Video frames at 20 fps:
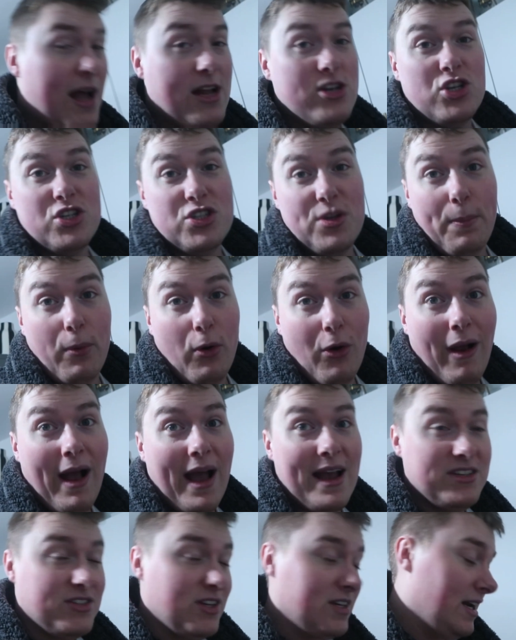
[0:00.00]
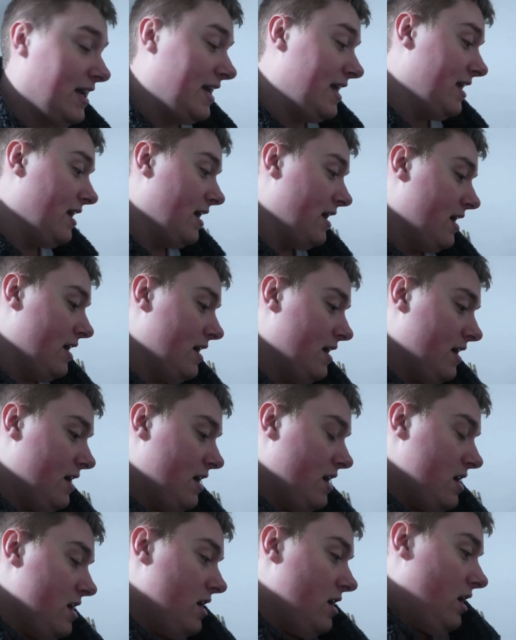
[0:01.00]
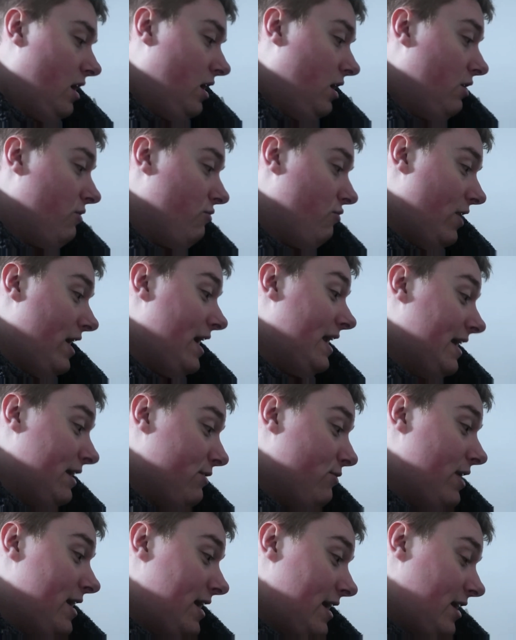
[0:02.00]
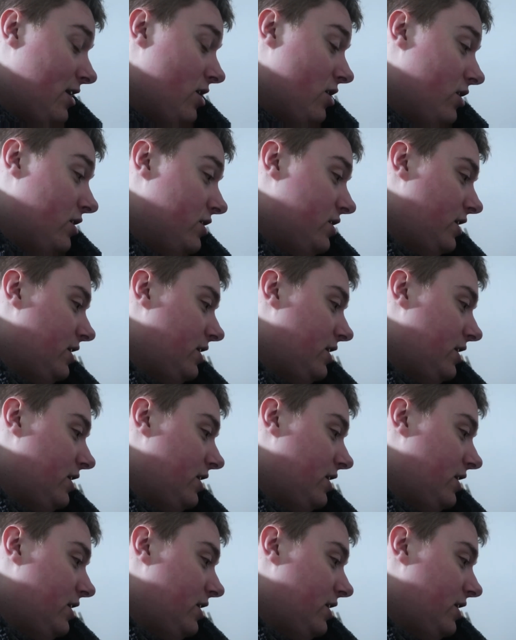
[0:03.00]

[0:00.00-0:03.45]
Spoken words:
actually surprisingly really, really good.